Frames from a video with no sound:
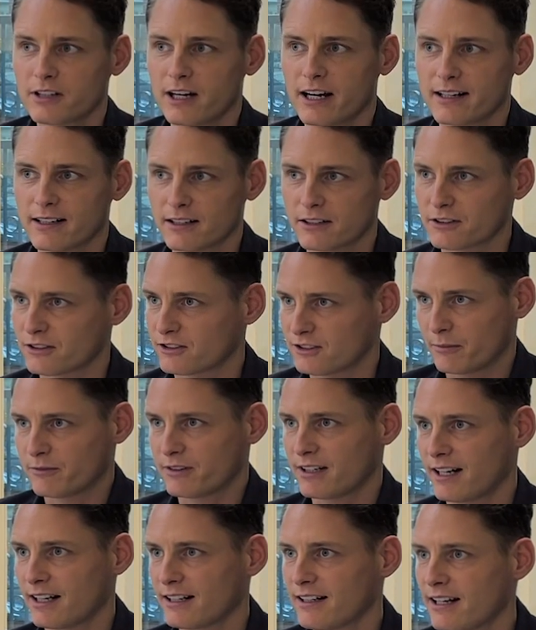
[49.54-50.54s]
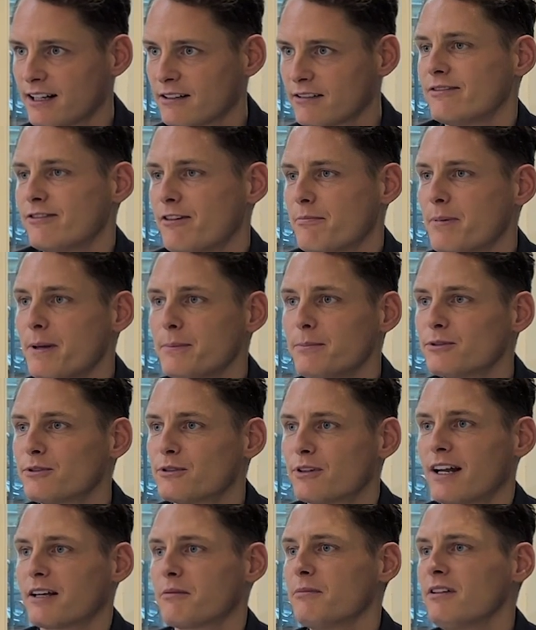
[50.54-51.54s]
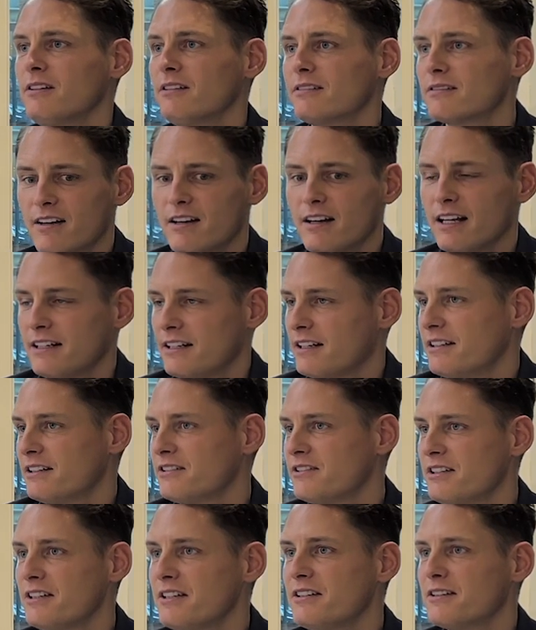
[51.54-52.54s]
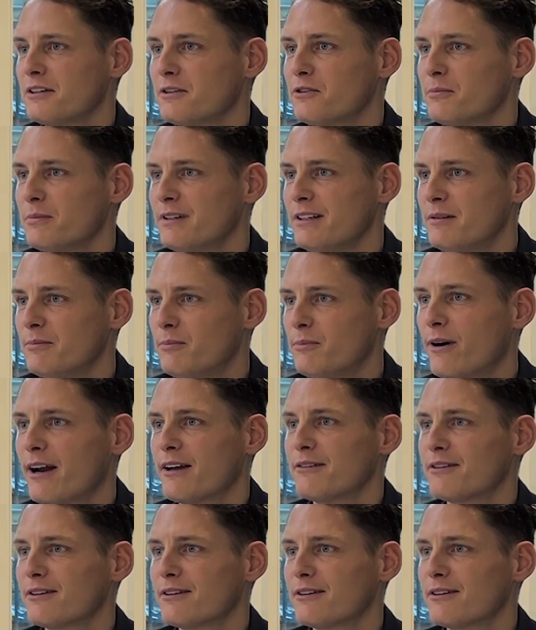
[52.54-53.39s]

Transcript: titles or something like that for people to like me. And then it's easier to be great.